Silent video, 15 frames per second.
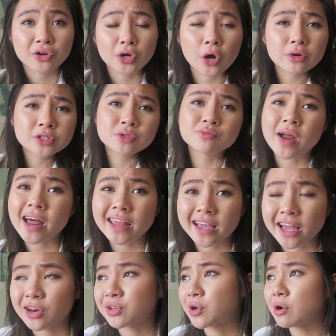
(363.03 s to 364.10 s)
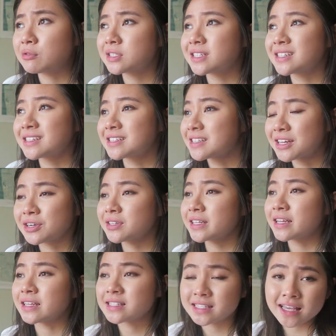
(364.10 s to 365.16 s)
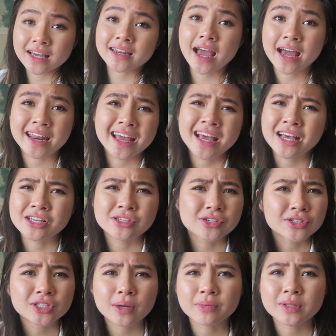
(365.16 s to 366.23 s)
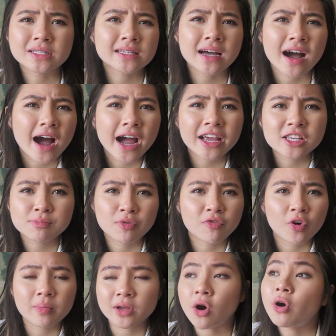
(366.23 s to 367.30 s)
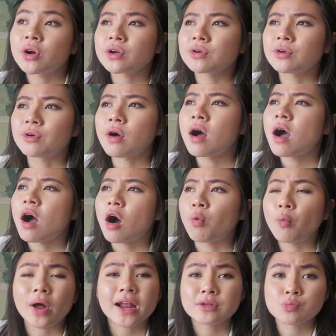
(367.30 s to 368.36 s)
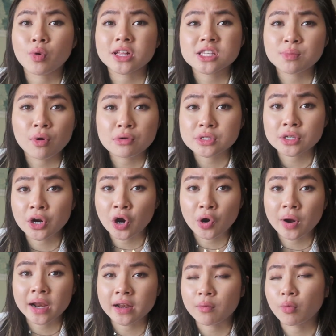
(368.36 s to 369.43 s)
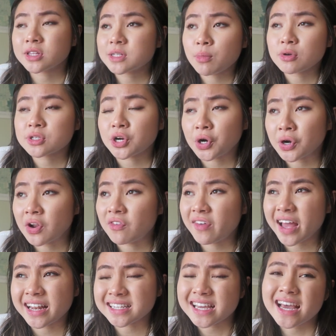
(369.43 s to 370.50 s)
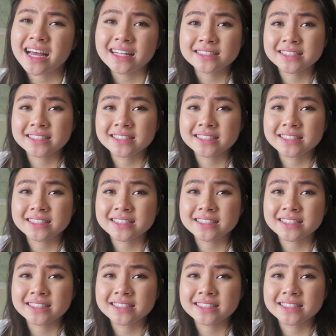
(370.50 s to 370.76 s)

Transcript: go to Reddit and go to literally CNN, search up the highest performing article, what's most current, what's the most current event,